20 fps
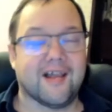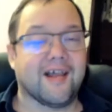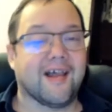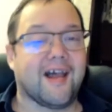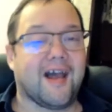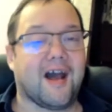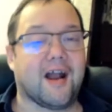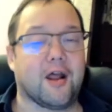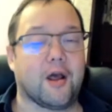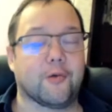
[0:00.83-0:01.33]

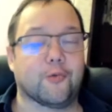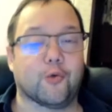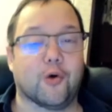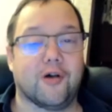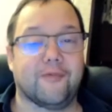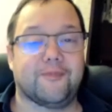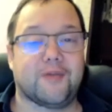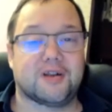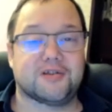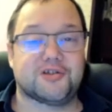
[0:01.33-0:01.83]
Hello
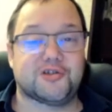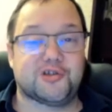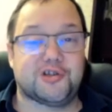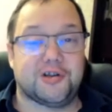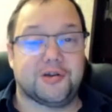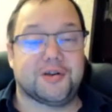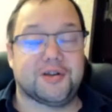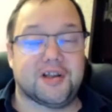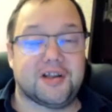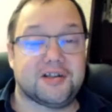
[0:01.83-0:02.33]
everyone, thanks for
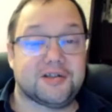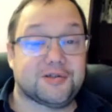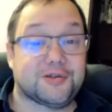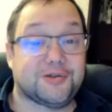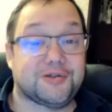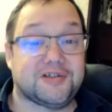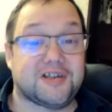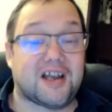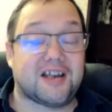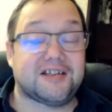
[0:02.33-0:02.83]
tuning in
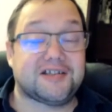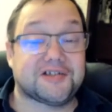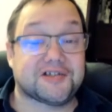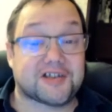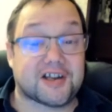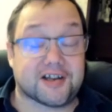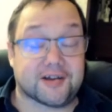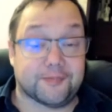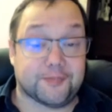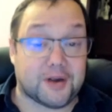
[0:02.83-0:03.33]
to today's
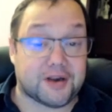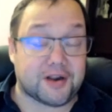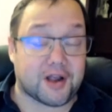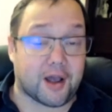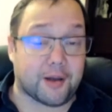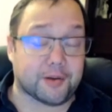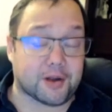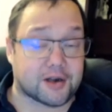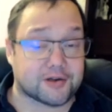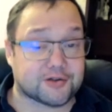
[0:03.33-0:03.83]
second
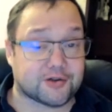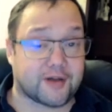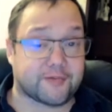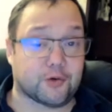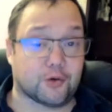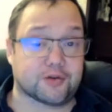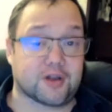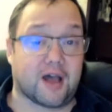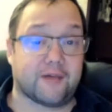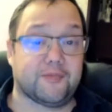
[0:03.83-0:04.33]
video. We're going to have
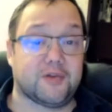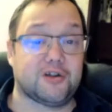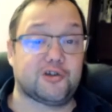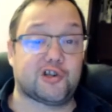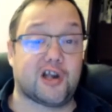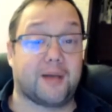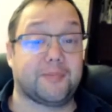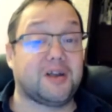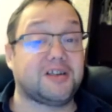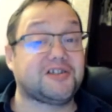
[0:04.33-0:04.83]
a look at the
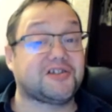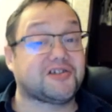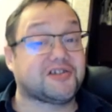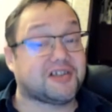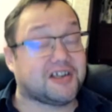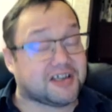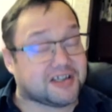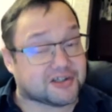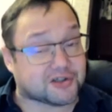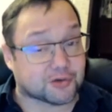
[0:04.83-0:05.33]
JMA
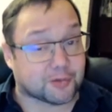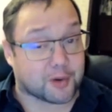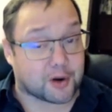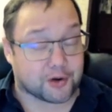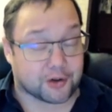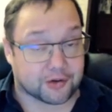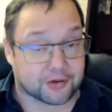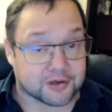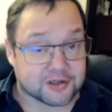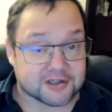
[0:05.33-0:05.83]
seasonal
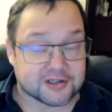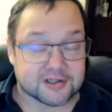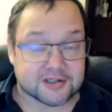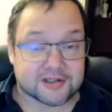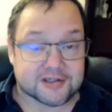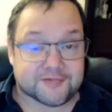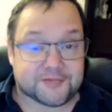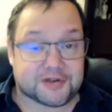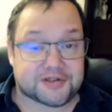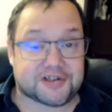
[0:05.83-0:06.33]
model
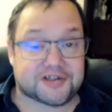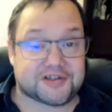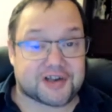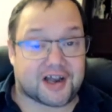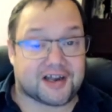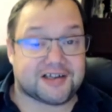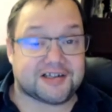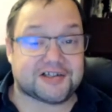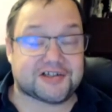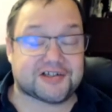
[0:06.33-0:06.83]
for
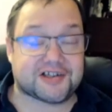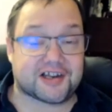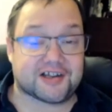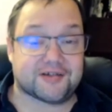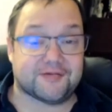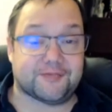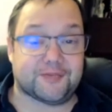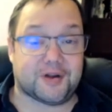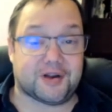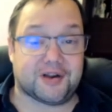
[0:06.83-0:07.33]
today's
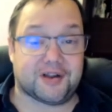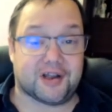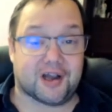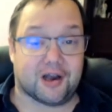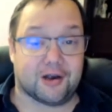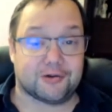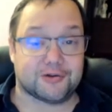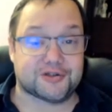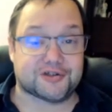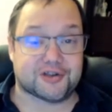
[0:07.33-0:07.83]
second
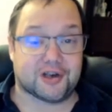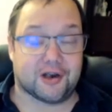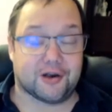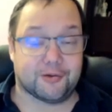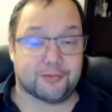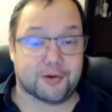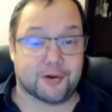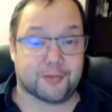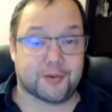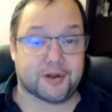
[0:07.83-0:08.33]
video.
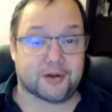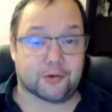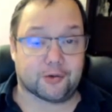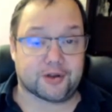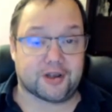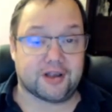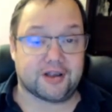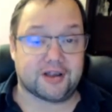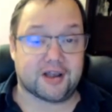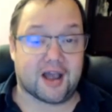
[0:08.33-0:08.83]
So we'll be
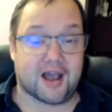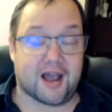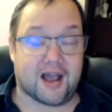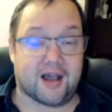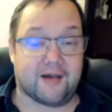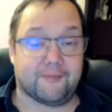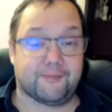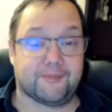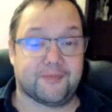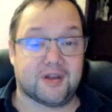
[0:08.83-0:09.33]
looking
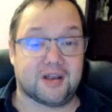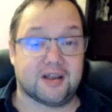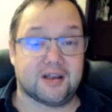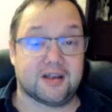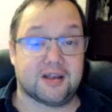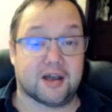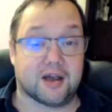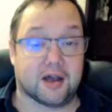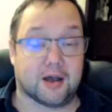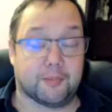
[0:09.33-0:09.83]
at
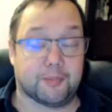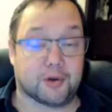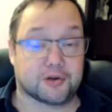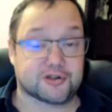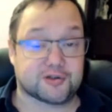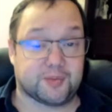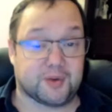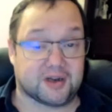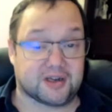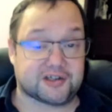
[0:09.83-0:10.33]
the uh,
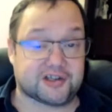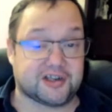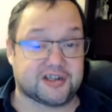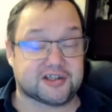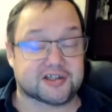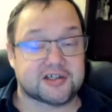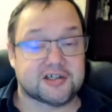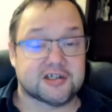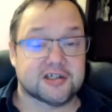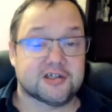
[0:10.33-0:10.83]

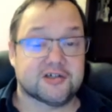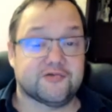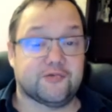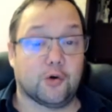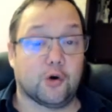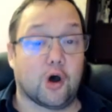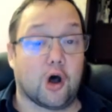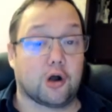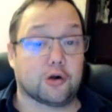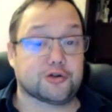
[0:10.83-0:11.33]
possibilities
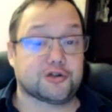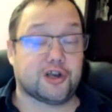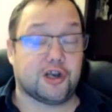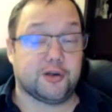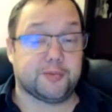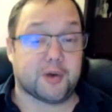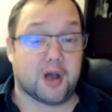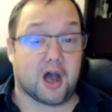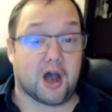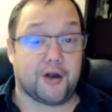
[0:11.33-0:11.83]
for
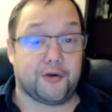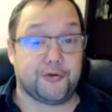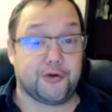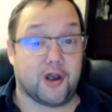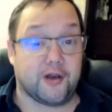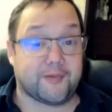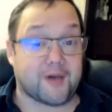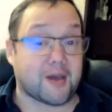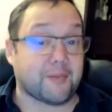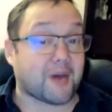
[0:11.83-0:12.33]
October,
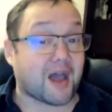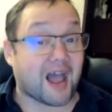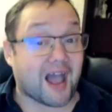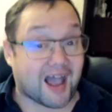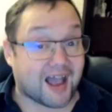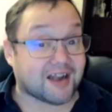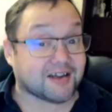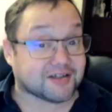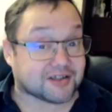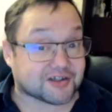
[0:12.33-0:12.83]
November
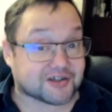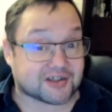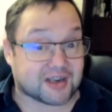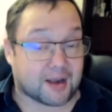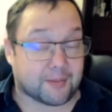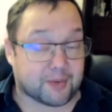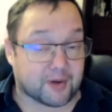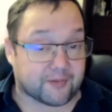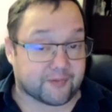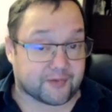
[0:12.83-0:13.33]
and
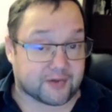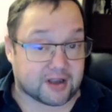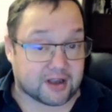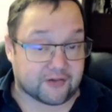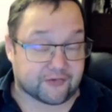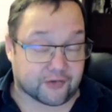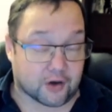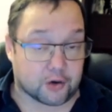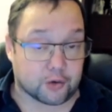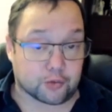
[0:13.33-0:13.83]
December,
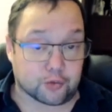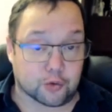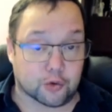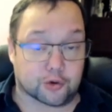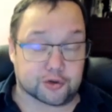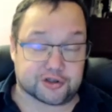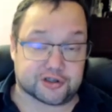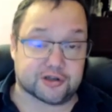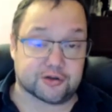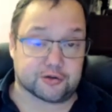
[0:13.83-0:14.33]
the final
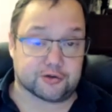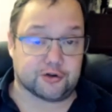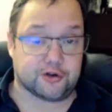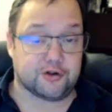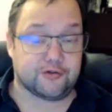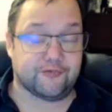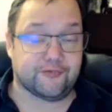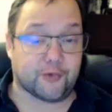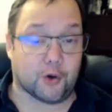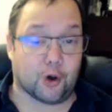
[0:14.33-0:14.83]
quarter,
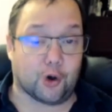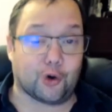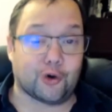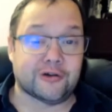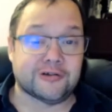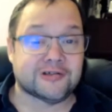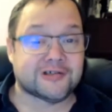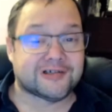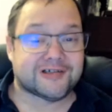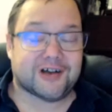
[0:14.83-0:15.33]

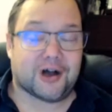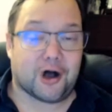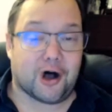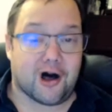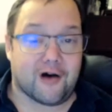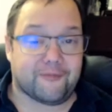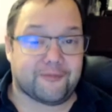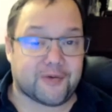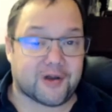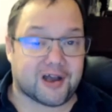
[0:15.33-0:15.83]
Q4
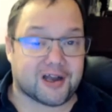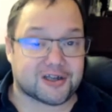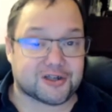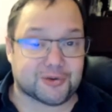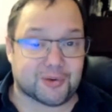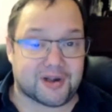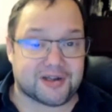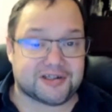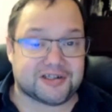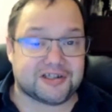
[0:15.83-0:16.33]
of uh,
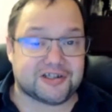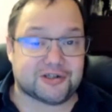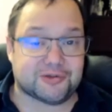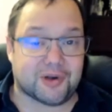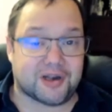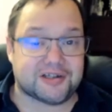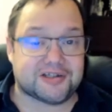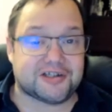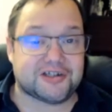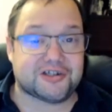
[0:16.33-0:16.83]

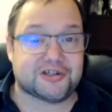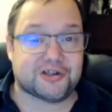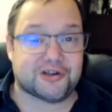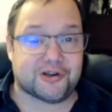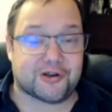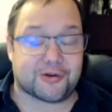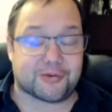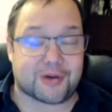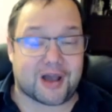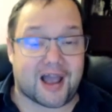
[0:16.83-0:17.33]

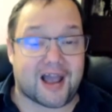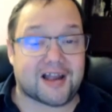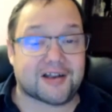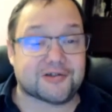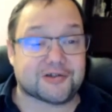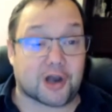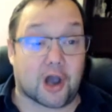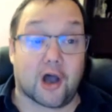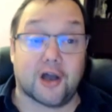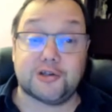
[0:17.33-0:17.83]
2022.
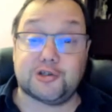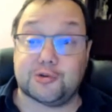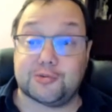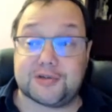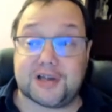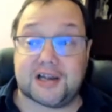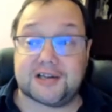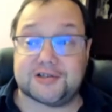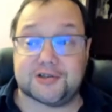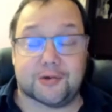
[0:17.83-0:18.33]
And uh, I shall
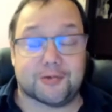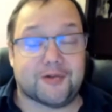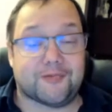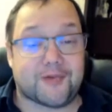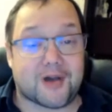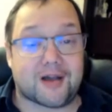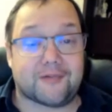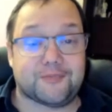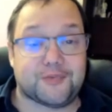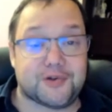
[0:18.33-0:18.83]
get on with
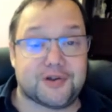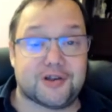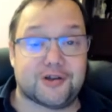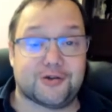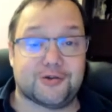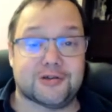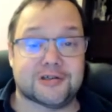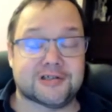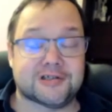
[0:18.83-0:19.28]
that for you